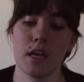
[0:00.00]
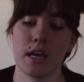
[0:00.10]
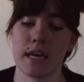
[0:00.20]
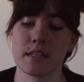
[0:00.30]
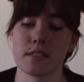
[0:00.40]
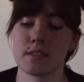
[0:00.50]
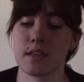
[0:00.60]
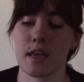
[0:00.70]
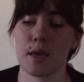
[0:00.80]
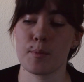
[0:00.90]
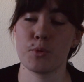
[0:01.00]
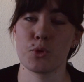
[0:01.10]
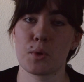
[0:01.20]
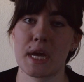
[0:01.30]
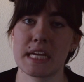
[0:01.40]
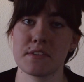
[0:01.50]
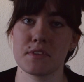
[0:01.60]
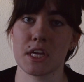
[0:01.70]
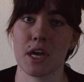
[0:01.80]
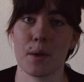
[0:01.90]
it's a Blu-ray
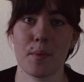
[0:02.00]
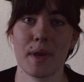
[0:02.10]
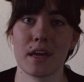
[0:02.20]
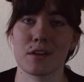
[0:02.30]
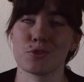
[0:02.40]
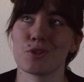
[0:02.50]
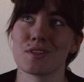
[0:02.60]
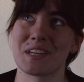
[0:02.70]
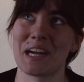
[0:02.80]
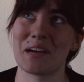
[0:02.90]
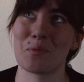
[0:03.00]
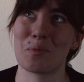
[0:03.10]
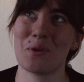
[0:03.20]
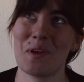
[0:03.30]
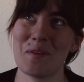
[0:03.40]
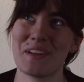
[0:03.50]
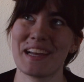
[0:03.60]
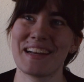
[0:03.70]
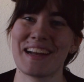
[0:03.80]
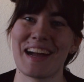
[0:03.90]
DVD combo pack and she does not have a Blu-ray
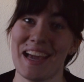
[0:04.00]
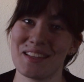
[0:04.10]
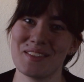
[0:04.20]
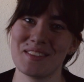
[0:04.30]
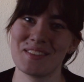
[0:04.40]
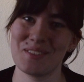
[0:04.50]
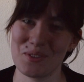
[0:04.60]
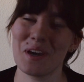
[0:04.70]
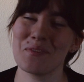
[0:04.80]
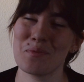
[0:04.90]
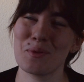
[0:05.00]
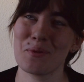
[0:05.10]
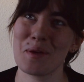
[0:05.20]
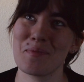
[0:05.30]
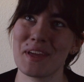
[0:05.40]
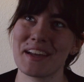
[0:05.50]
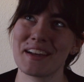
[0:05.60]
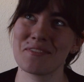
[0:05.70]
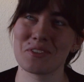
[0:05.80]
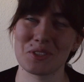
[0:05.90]
player. I do have a Blu-ray
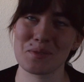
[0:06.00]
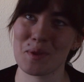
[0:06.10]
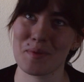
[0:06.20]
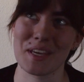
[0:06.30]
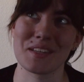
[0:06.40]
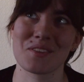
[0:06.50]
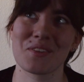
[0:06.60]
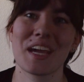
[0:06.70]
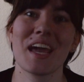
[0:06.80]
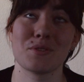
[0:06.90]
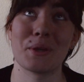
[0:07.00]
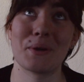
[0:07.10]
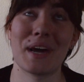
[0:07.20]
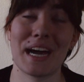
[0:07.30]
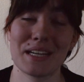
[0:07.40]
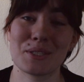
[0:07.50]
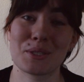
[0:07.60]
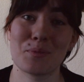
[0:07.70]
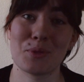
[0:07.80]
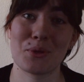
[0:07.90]
player, which is my PS3, so I took
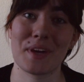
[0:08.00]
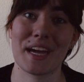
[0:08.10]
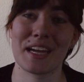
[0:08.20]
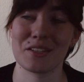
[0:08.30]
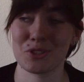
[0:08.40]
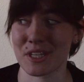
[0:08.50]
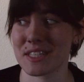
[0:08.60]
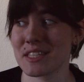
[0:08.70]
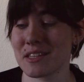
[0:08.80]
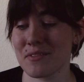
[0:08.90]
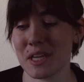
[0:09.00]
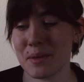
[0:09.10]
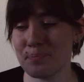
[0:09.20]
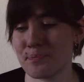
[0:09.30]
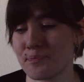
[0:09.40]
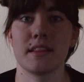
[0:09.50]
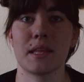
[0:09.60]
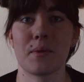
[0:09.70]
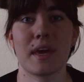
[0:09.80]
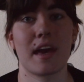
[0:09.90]
the Blu-ray and she gets the DVD.
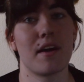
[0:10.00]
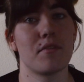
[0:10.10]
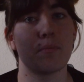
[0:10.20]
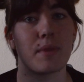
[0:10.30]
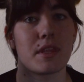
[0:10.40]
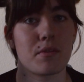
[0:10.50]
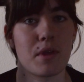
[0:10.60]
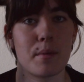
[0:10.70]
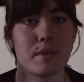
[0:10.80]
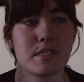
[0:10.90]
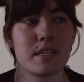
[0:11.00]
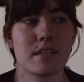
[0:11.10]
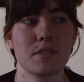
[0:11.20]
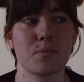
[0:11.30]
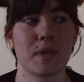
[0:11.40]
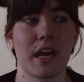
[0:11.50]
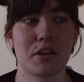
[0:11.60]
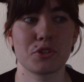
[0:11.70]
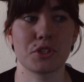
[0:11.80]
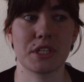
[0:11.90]
Then we have Meet the Robinsons. We
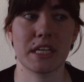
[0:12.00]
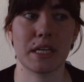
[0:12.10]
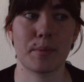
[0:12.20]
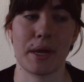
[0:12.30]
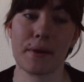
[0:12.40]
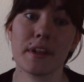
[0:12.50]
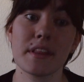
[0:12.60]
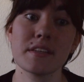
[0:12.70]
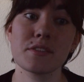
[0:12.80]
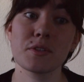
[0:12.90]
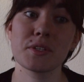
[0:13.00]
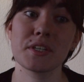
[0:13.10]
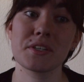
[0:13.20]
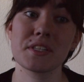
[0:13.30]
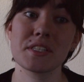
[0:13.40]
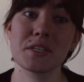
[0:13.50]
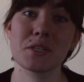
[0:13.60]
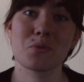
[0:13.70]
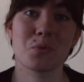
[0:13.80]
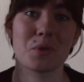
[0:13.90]
actually pirated this earlier this year
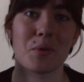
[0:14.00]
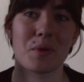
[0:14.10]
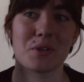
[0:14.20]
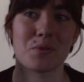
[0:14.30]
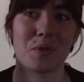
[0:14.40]
because we really wanted to